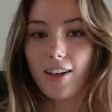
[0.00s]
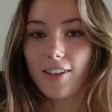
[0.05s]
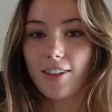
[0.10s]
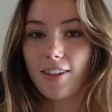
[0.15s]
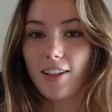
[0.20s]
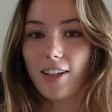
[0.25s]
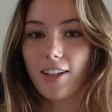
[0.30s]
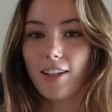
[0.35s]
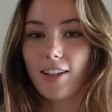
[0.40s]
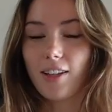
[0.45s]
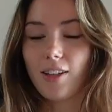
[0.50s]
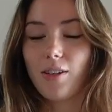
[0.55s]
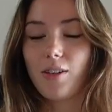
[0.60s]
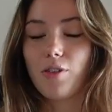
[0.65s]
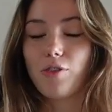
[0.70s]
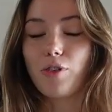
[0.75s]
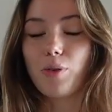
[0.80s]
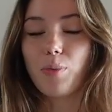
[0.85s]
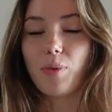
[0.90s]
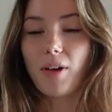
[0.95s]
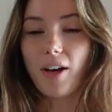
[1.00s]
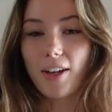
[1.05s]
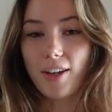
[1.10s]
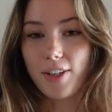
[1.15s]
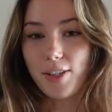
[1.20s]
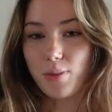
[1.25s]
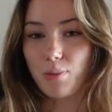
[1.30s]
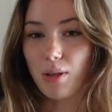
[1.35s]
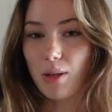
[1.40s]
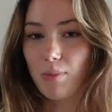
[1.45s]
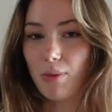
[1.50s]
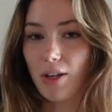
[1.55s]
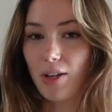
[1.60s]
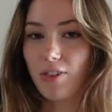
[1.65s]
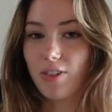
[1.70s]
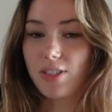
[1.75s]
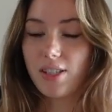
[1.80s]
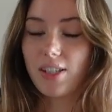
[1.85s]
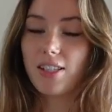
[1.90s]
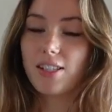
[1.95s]
and then reply to some
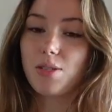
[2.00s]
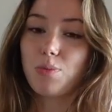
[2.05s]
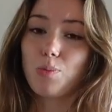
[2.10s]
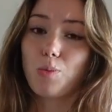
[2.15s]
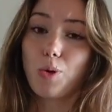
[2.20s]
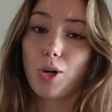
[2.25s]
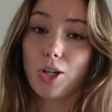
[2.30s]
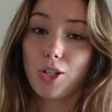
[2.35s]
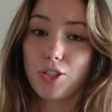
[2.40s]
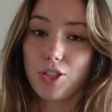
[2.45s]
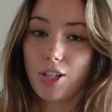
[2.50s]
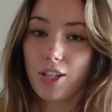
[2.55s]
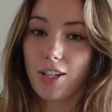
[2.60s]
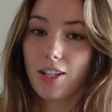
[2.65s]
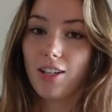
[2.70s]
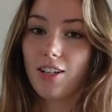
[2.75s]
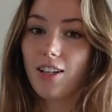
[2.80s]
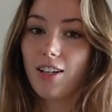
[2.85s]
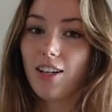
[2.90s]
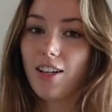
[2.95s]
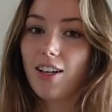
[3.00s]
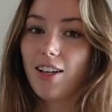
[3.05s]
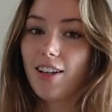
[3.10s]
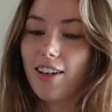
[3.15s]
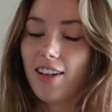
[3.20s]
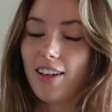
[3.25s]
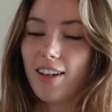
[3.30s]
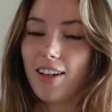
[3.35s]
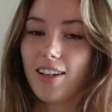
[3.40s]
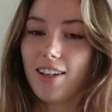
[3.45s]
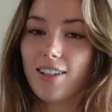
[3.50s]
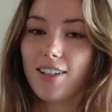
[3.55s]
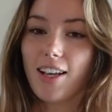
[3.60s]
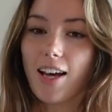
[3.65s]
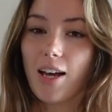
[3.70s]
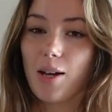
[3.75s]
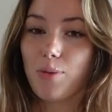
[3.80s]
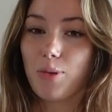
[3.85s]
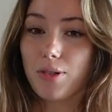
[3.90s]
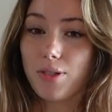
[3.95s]
emails, get some work done, and
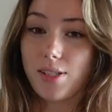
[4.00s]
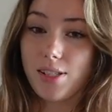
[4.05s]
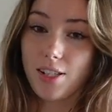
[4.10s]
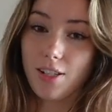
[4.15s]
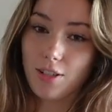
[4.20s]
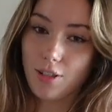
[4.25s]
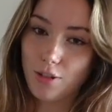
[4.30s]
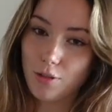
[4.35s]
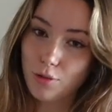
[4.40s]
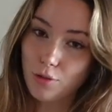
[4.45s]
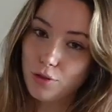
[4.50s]
I will see you